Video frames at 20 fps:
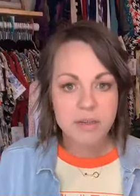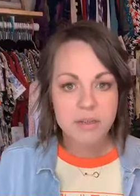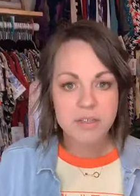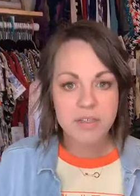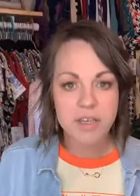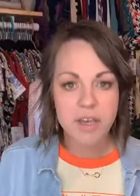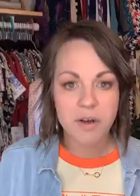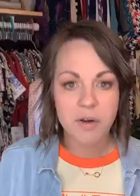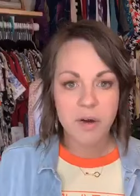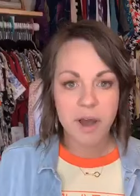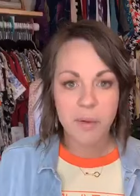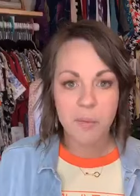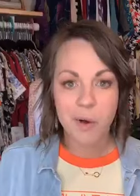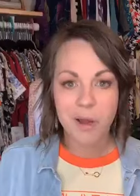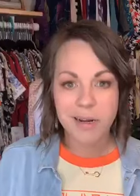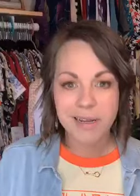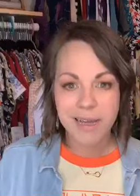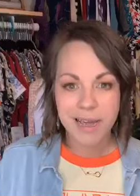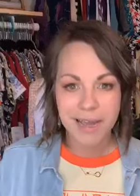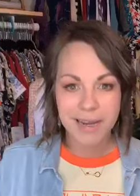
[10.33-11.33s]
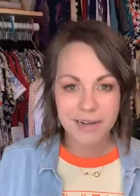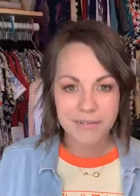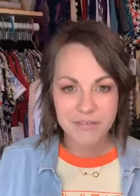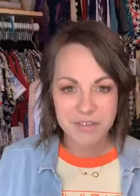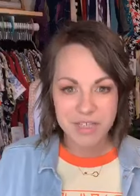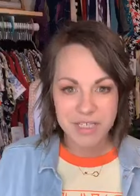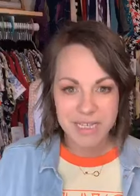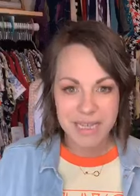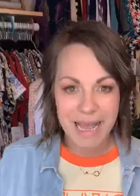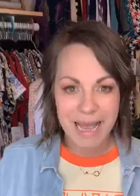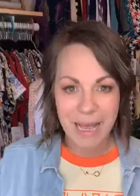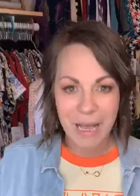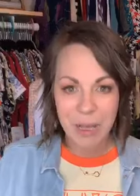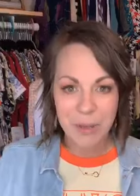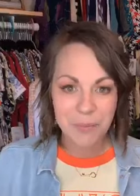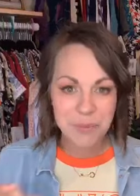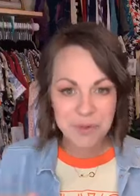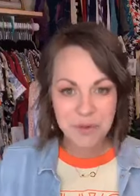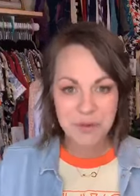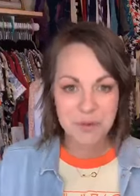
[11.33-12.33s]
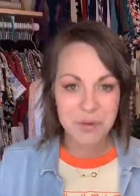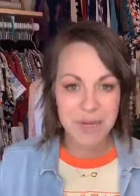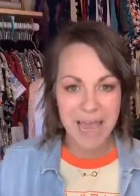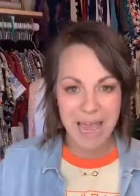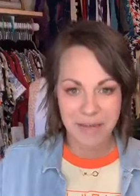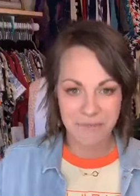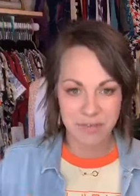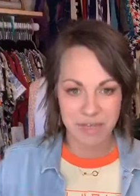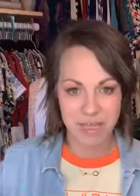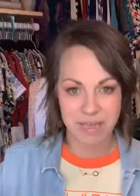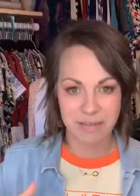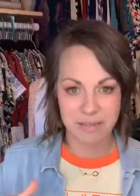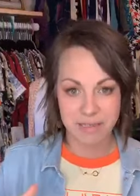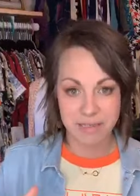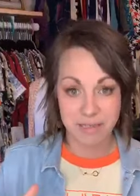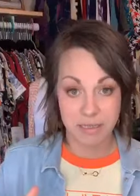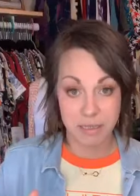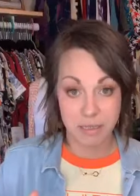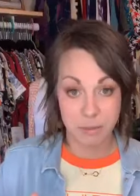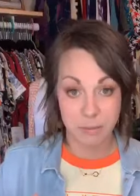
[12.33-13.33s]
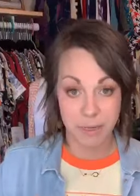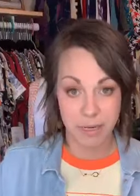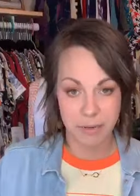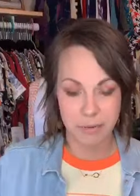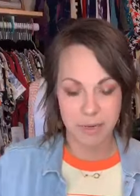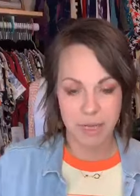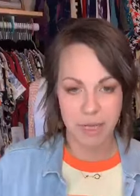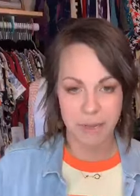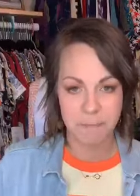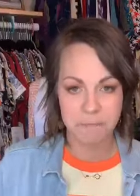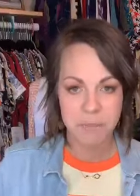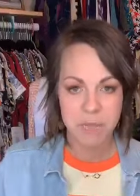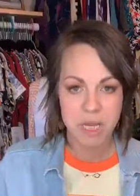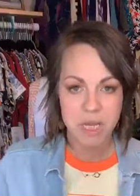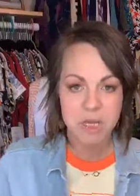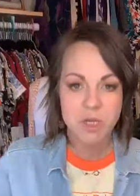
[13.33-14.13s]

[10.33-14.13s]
So I want to kind of just help you navigate this a little bit, okay?